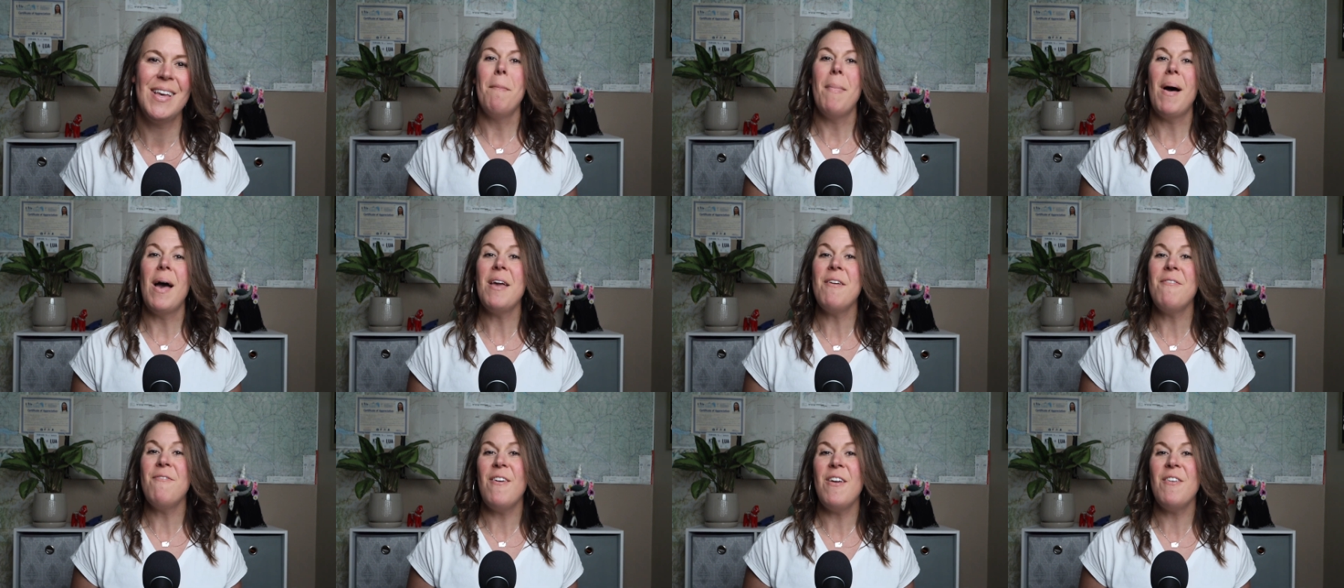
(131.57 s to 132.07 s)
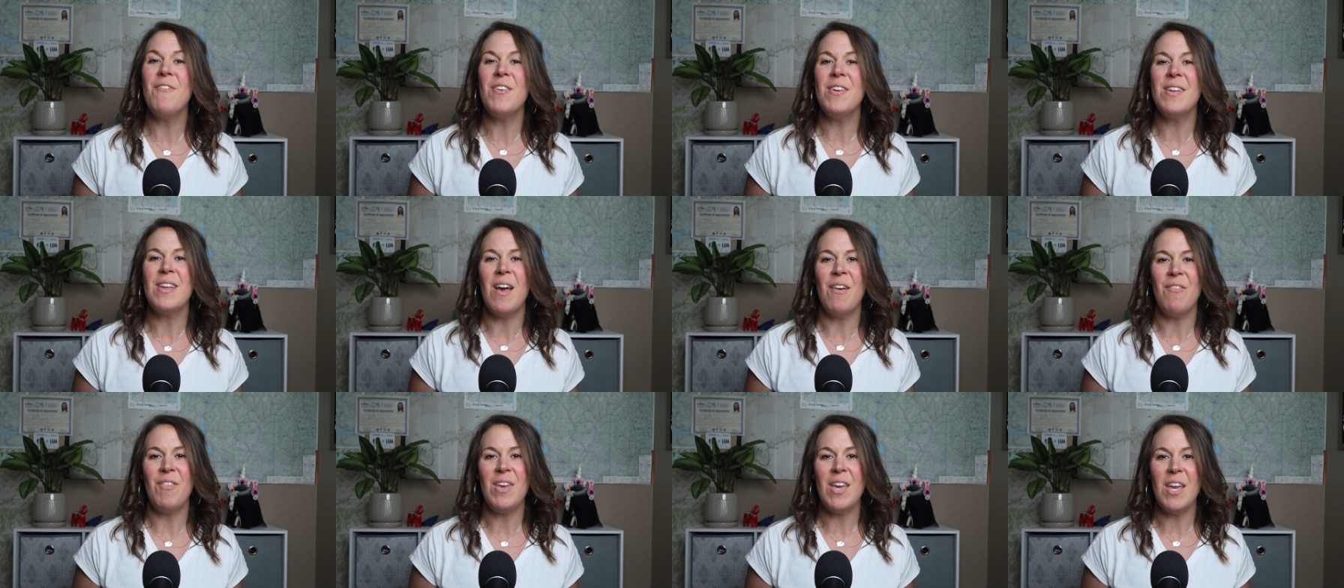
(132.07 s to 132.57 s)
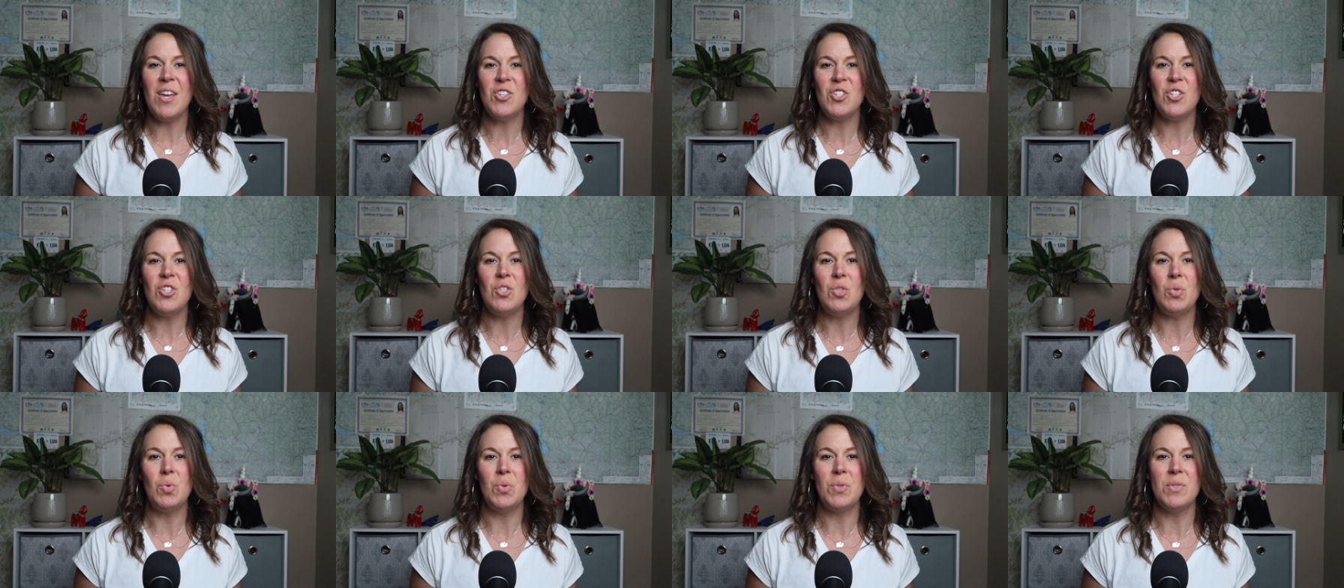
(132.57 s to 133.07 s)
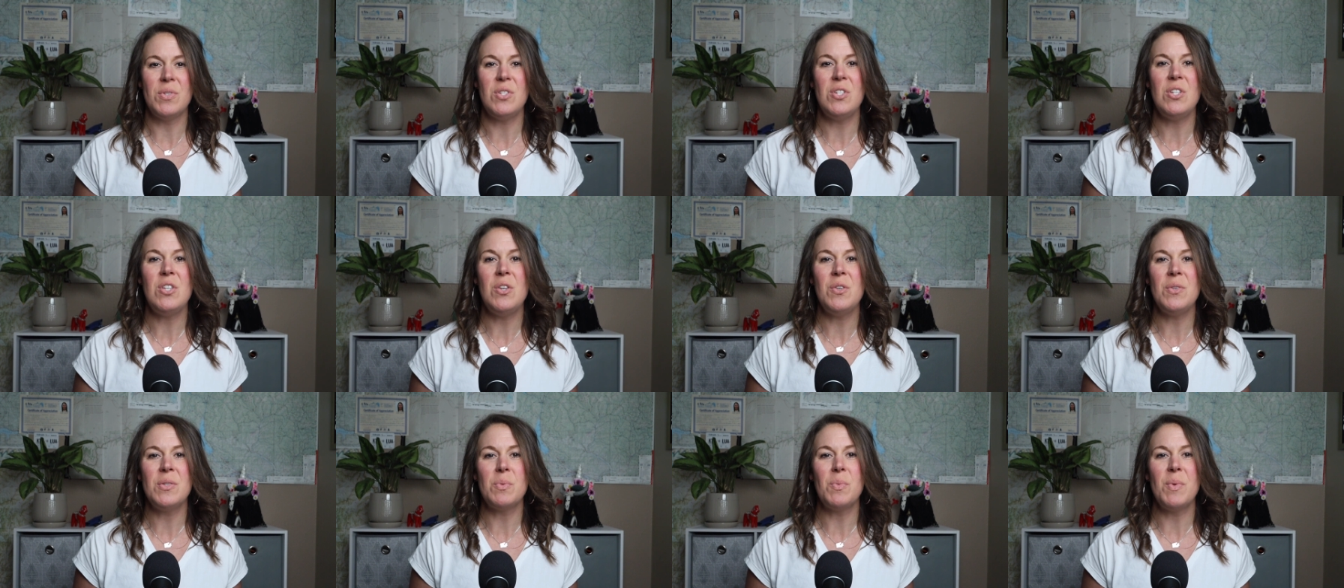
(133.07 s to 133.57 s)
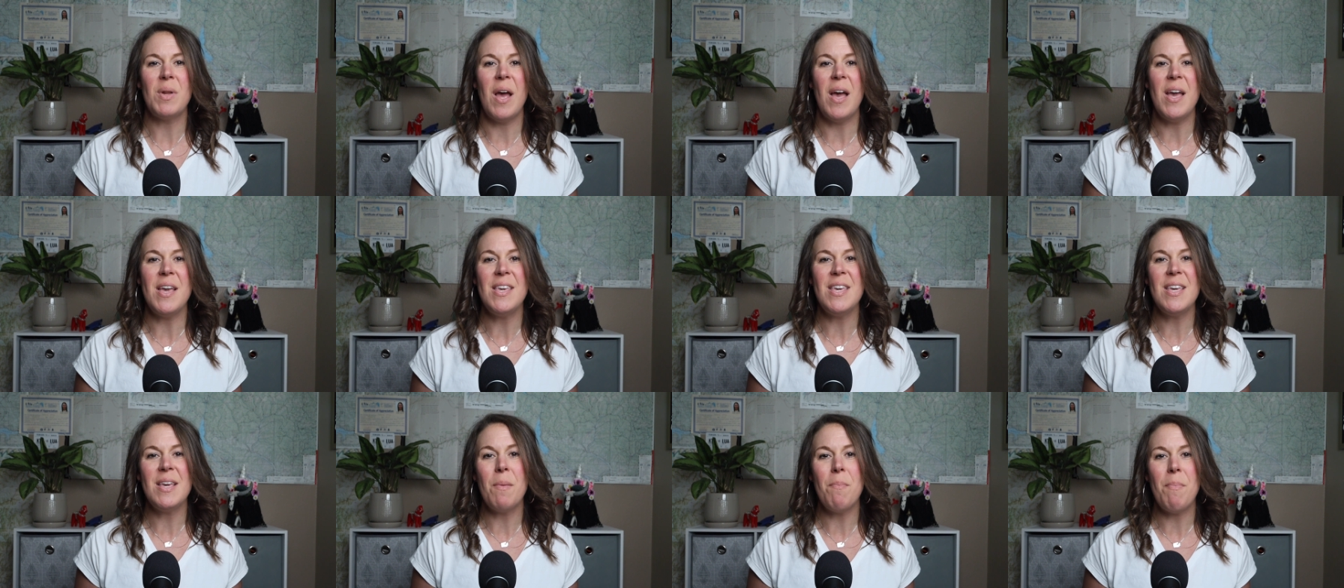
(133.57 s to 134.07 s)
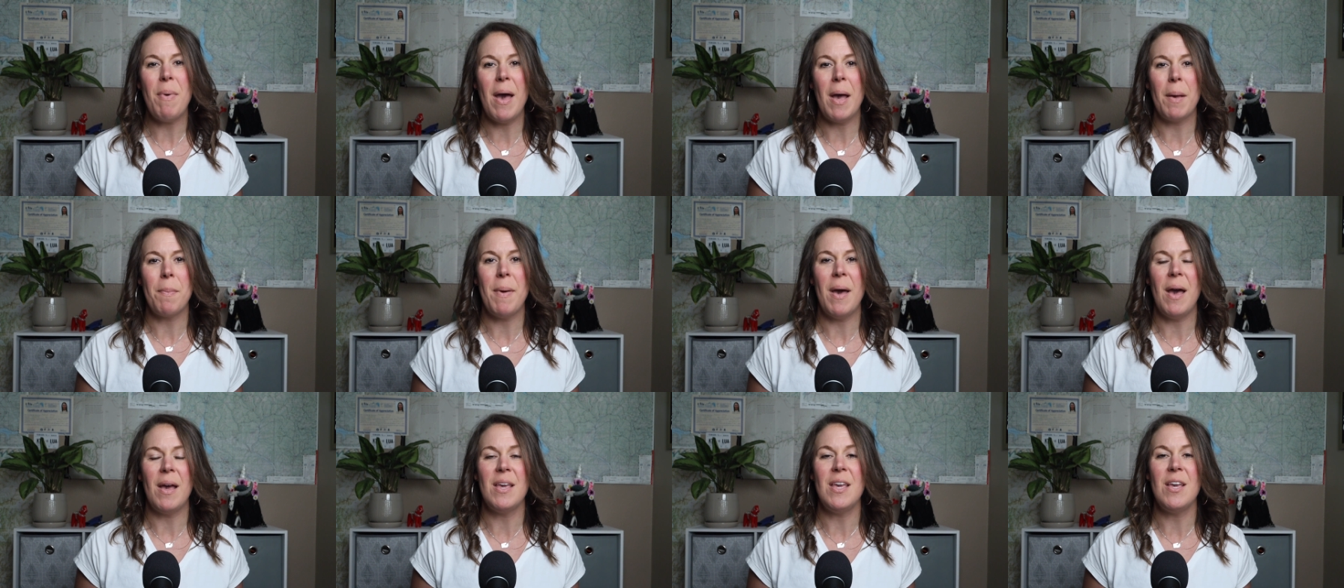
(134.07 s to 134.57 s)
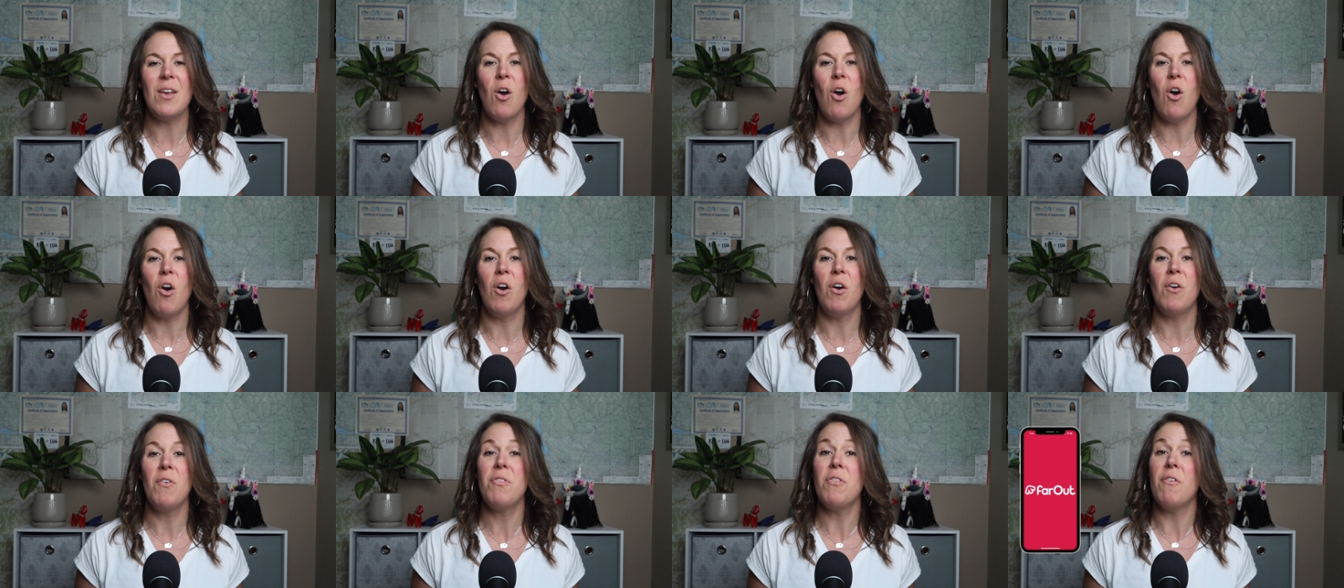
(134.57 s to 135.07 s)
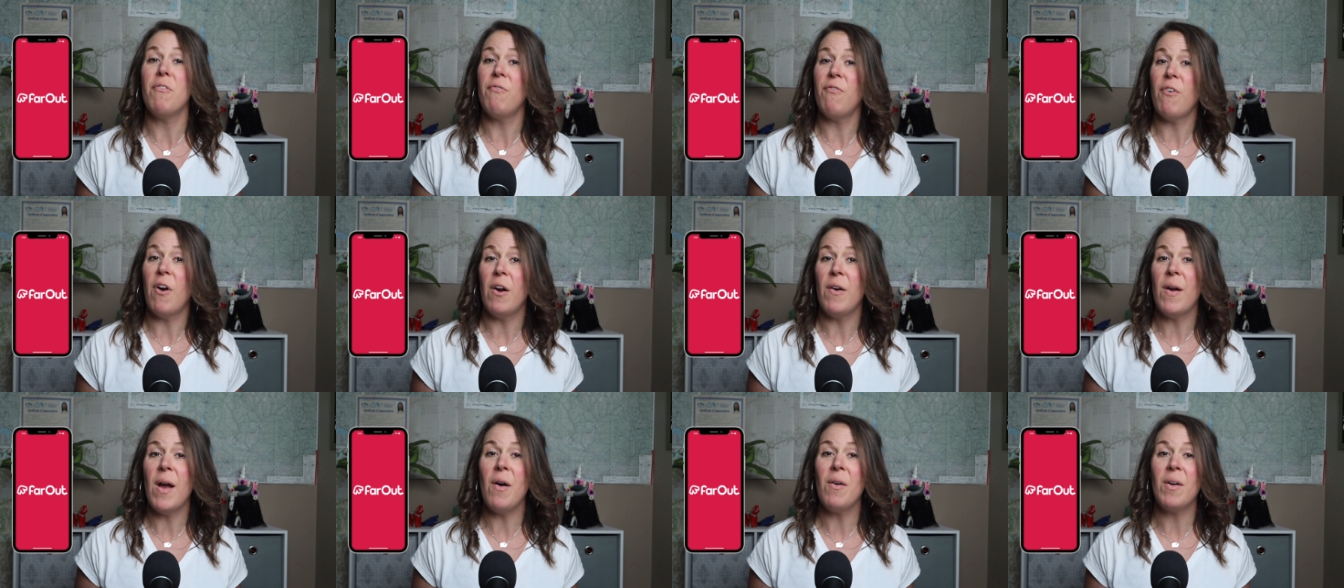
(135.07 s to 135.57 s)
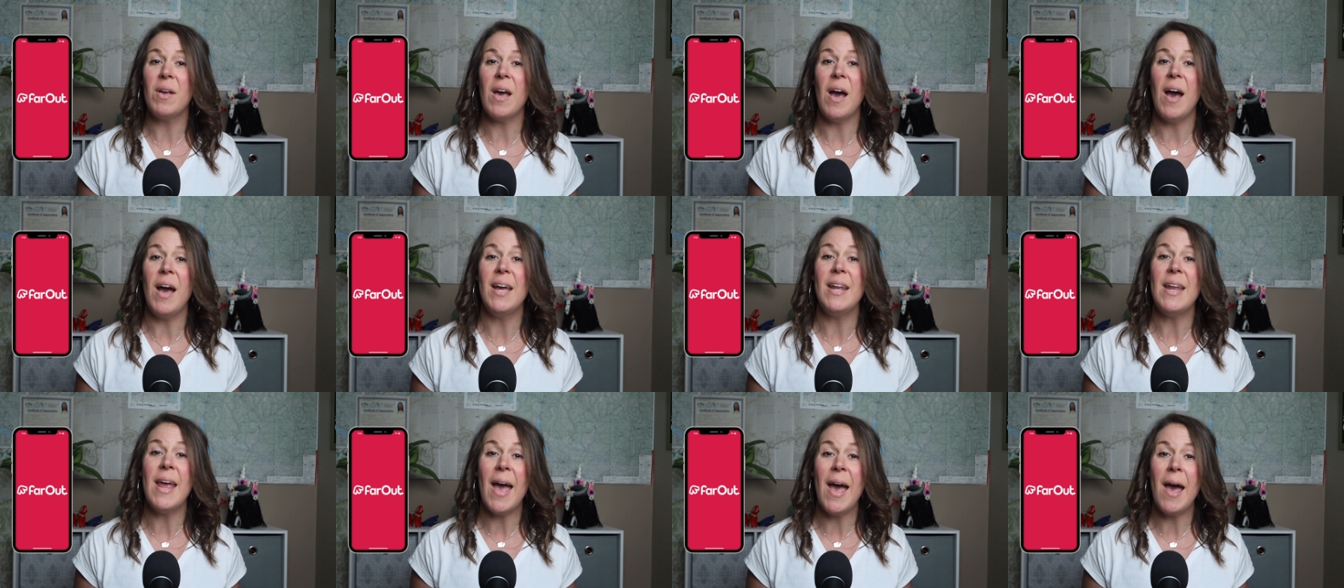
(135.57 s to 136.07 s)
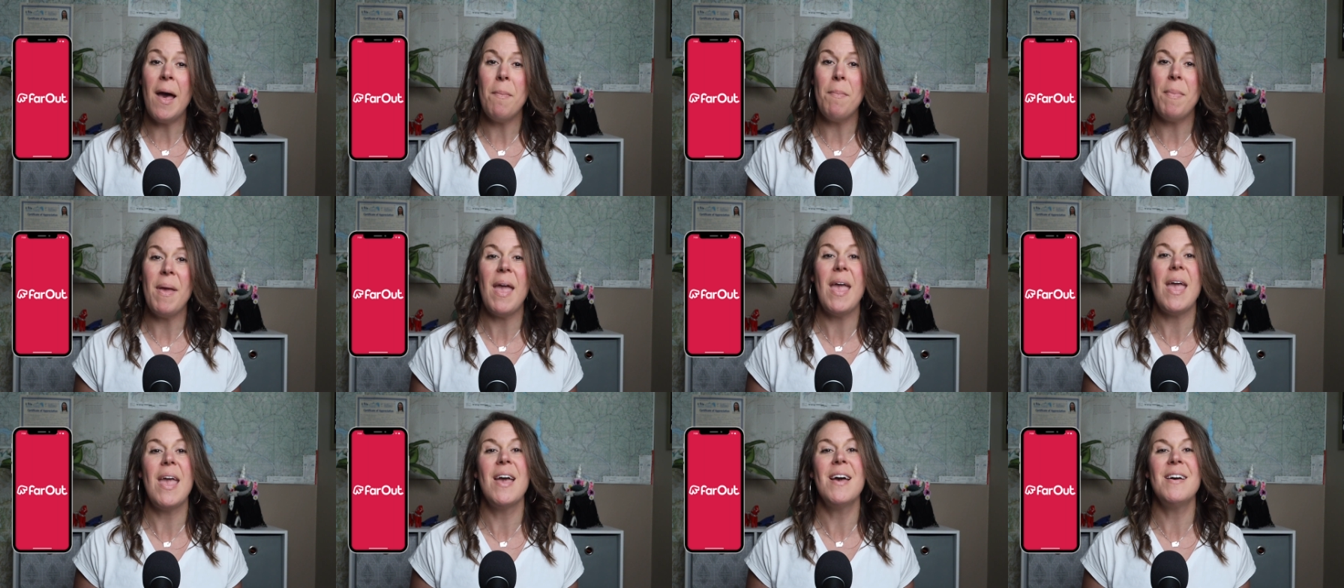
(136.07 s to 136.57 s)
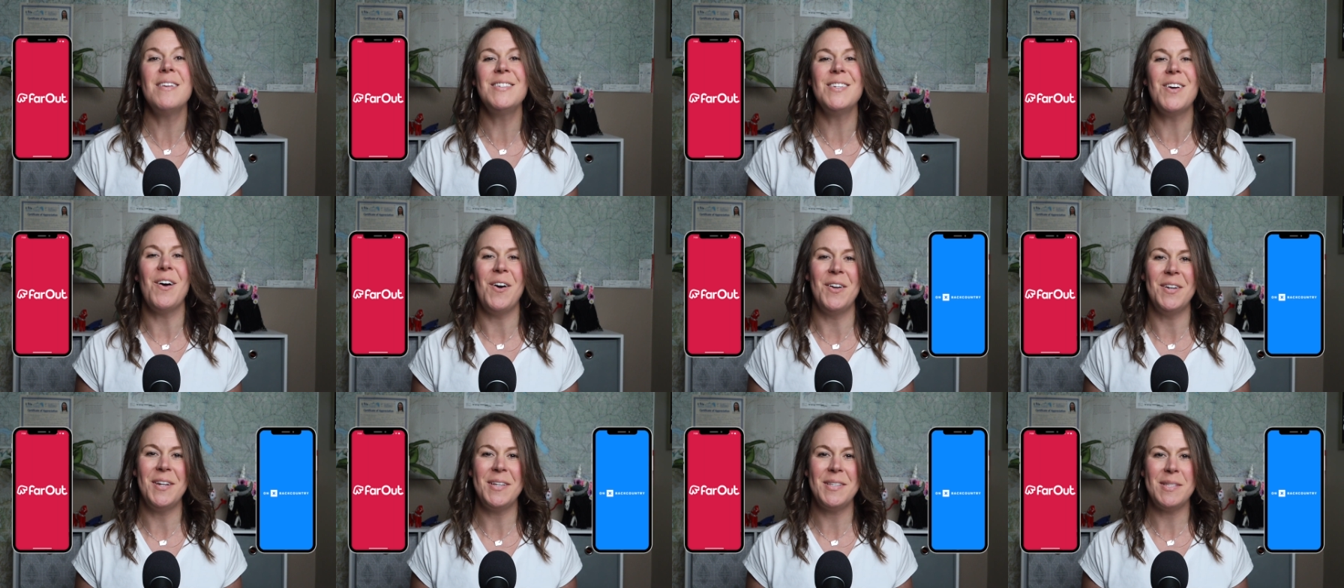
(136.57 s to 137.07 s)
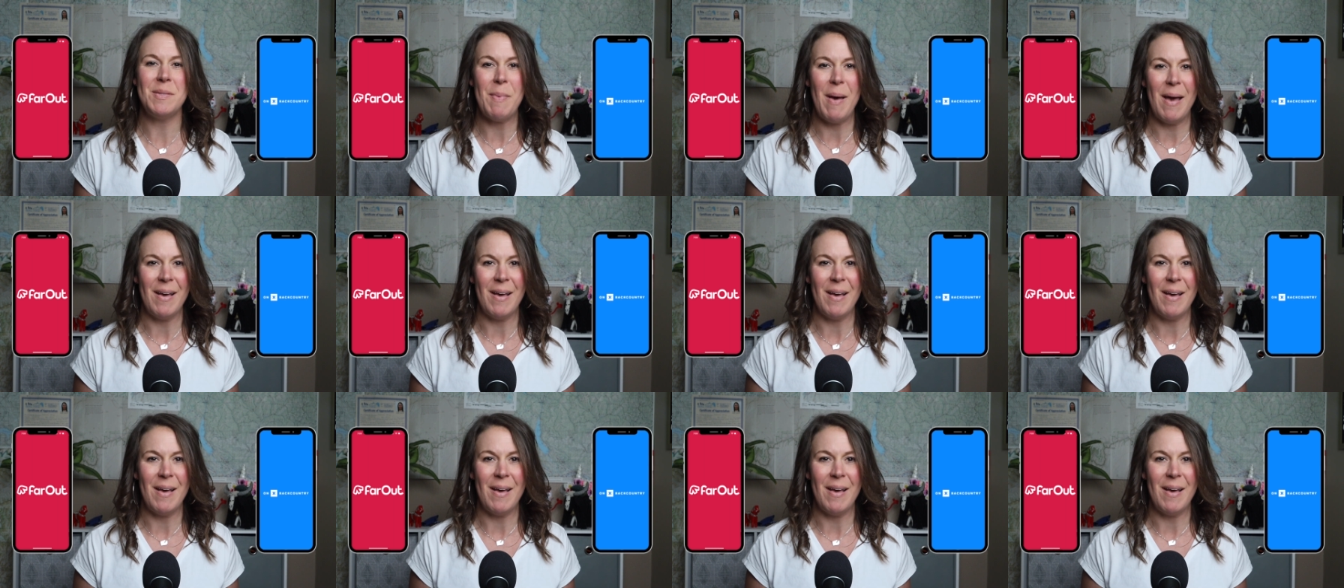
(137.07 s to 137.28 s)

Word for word: My favorite navigation tools to use when hiking and backpacking are the FarOut Guide app and onX